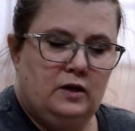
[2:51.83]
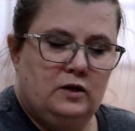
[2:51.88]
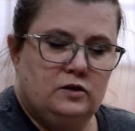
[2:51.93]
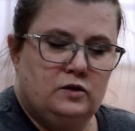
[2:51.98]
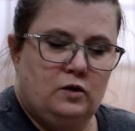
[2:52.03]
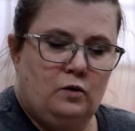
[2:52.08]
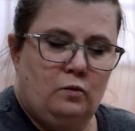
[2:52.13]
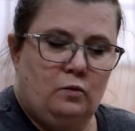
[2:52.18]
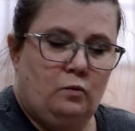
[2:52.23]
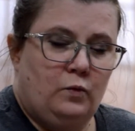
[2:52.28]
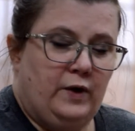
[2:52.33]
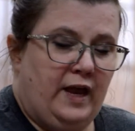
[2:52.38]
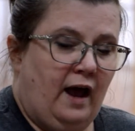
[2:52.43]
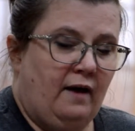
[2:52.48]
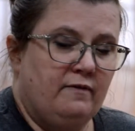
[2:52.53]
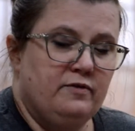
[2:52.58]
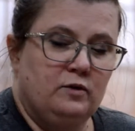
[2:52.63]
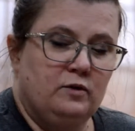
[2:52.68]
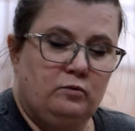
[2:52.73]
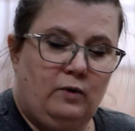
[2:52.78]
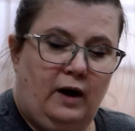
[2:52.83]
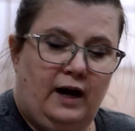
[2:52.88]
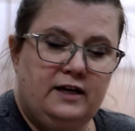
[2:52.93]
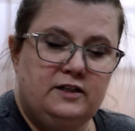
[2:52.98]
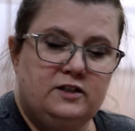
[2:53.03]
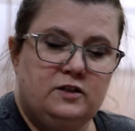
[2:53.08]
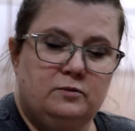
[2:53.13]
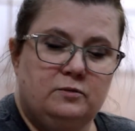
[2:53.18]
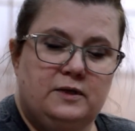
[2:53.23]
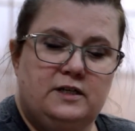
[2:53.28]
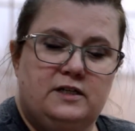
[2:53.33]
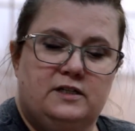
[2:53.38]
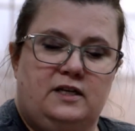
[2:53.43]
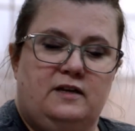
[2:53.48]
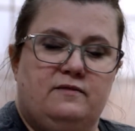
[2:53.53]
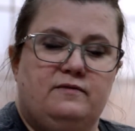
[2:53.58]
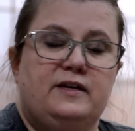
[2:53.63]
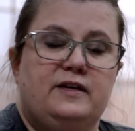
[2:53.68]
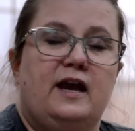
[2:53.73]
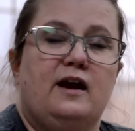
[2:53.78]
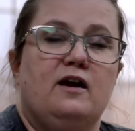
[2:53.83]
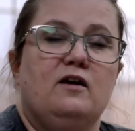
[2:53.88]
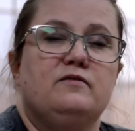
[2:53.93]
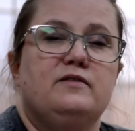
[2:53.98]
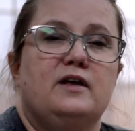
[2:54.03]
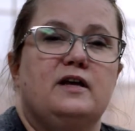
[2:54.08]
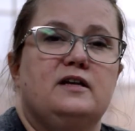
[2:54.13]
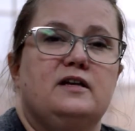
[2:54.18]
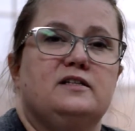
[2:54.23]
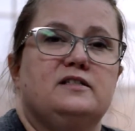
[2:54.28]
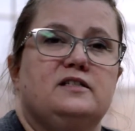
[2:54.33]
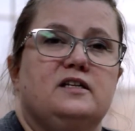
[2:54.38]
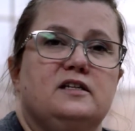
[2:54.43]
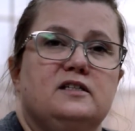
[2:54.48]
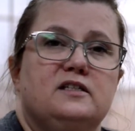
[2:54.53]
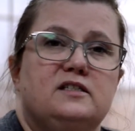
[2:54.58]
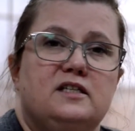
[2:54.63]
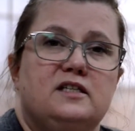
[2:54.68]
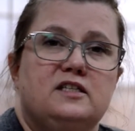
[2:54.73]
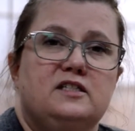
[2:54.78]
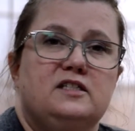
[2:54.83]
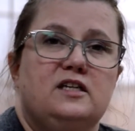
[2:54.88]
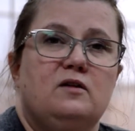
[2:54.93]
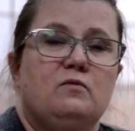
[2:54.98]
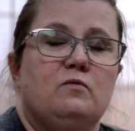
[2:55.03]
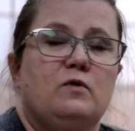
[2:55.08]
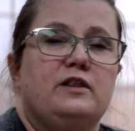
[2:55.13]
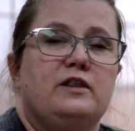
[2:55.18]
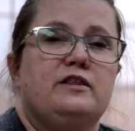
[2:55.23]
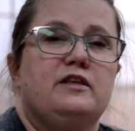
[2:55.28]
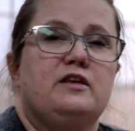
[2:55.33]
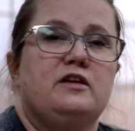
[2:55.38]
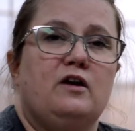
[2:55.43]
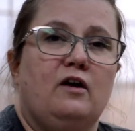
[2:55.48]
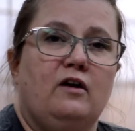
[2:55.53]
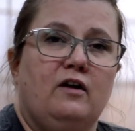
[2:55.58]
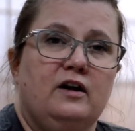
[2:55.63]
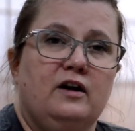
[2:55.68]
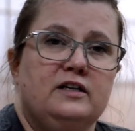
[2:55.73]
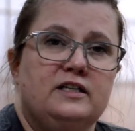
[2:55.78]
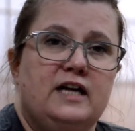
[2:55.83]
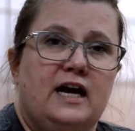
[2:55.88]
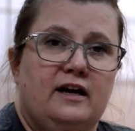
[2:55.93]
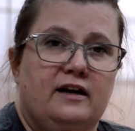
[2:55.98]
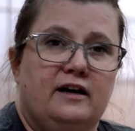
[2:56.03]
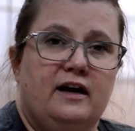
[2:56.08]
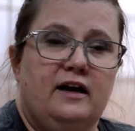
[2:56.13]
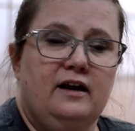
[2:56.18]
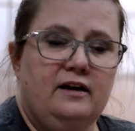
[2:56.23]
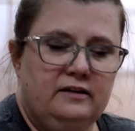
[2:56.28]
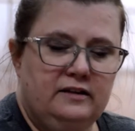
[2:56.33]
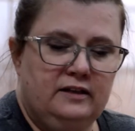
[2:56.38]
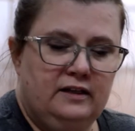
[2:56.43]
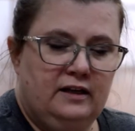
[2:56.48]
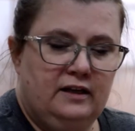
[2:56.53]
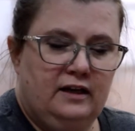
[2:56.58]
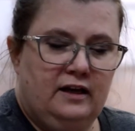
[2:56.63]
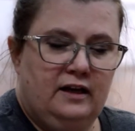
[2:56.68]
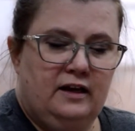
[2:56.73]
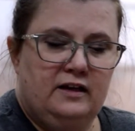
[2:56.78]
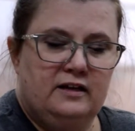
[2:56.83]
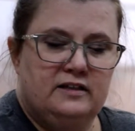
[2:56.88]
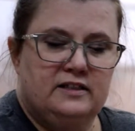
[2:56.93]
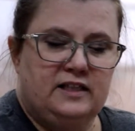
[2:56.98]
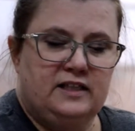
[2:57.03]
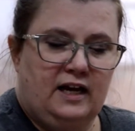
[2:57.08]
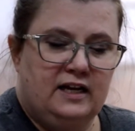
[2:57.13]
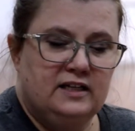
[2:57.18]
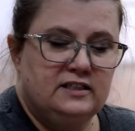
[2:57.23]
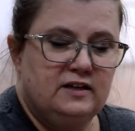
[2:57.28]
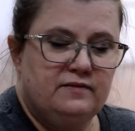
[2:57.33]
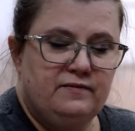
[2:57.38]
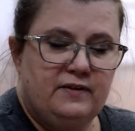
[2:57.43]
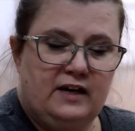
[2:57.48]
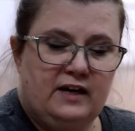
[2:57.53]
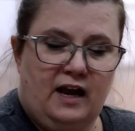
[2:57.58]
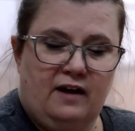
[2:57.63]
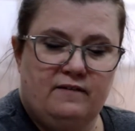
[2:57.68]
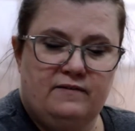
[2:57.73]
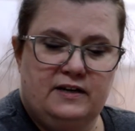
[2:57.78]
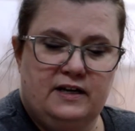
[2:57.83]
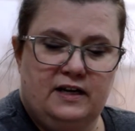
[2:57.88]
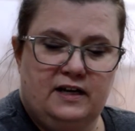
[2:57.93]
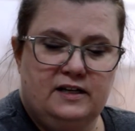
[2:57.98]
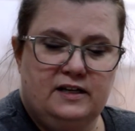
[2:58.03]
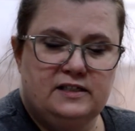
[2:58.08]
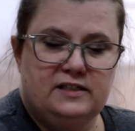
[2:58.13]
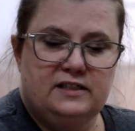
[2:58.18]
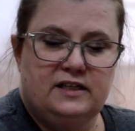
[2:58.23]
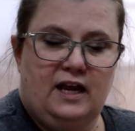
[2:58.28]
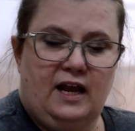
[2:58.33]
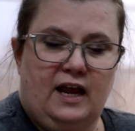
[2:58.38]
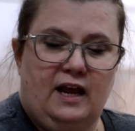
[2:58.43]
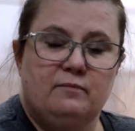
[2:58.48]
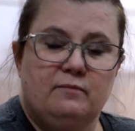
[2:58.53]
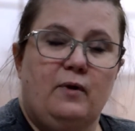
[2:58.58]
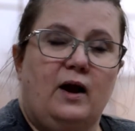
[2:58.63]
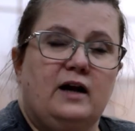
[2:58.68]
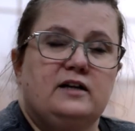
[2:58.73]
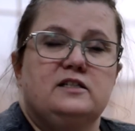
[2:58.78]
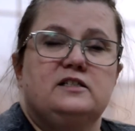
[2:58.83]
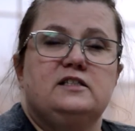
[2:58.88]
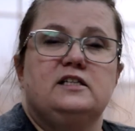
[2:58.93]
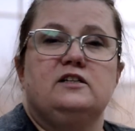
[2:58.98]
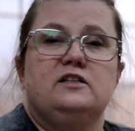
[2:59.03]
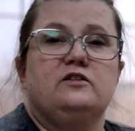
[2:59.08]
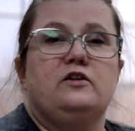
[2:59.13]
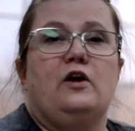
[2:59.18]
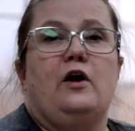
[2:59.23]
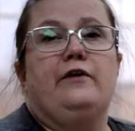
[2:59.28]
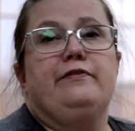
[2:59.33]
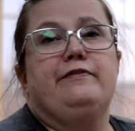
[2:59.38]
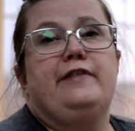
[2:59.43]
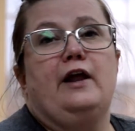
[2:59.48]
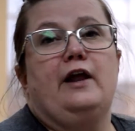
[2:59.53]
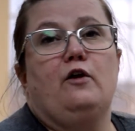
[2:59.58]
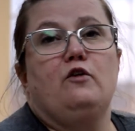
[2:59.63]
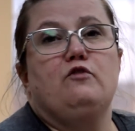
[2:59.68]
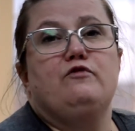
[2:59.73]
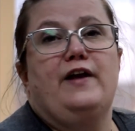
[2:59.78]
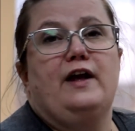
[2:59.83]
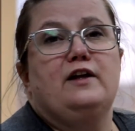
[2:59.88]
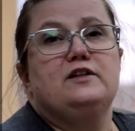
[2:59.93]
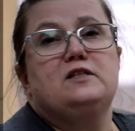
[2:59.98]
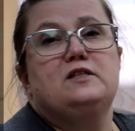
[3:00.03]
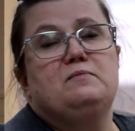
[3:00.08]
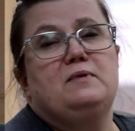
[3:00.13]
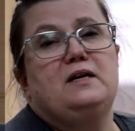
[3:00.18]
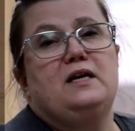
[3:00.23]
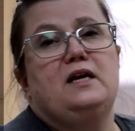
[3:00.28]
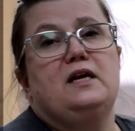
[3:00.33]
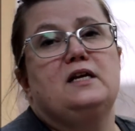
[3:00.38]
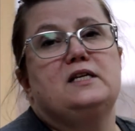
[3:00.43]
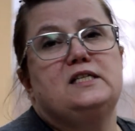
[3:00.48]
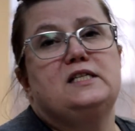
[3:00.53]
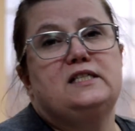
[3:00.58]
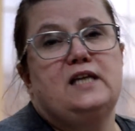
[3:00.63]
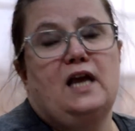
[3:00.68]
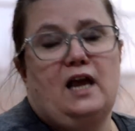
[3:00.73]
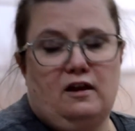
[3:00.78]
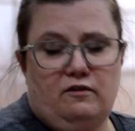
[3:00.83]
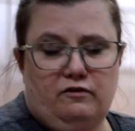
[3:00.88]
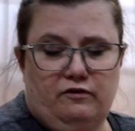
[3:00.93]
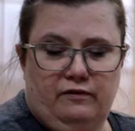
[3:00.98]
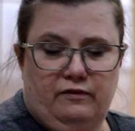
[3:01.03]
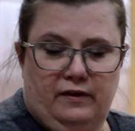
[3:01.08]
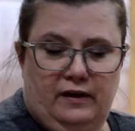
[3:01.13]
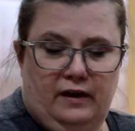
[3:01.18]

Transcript: So we have the right to receive care that is consistent with current data, scientific evidence, and practices that are found to be safe.